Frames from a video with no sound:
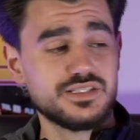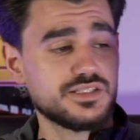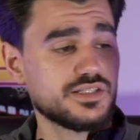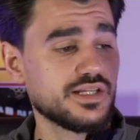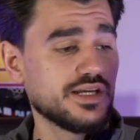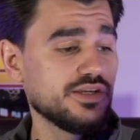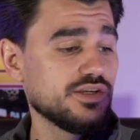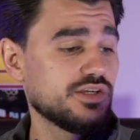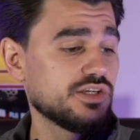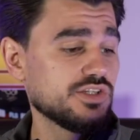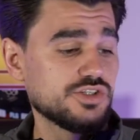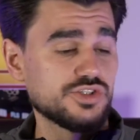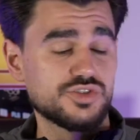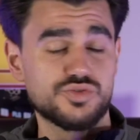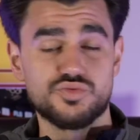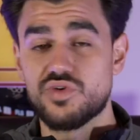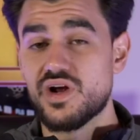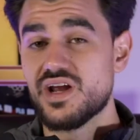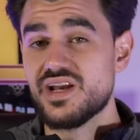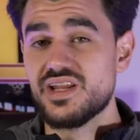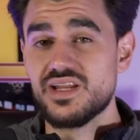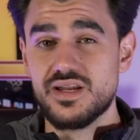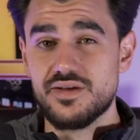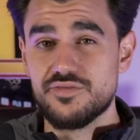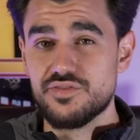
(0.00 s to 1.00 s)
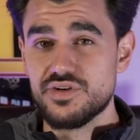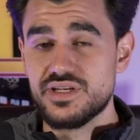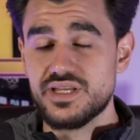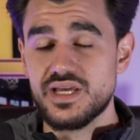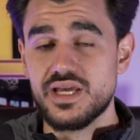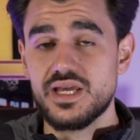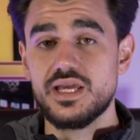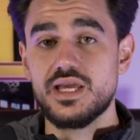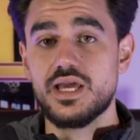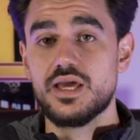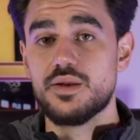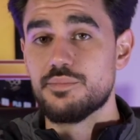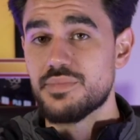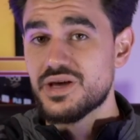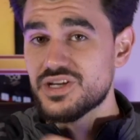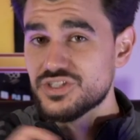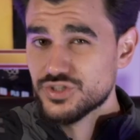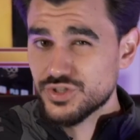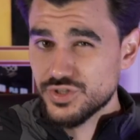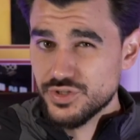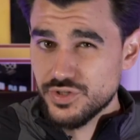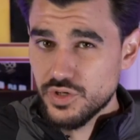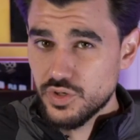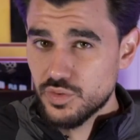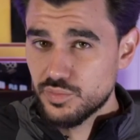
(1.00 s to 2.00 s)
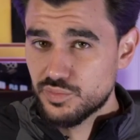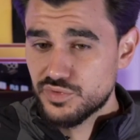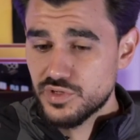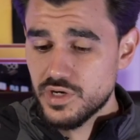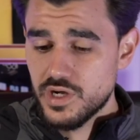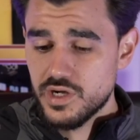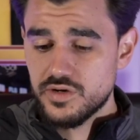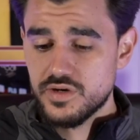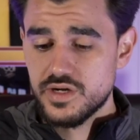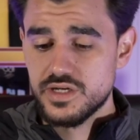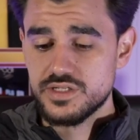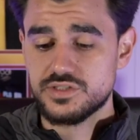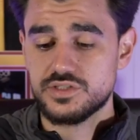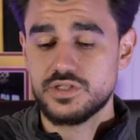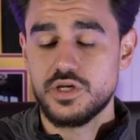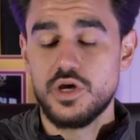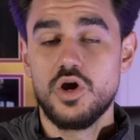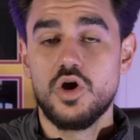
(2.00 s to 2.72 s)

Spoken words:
that you can just write in every day and measure your own progress.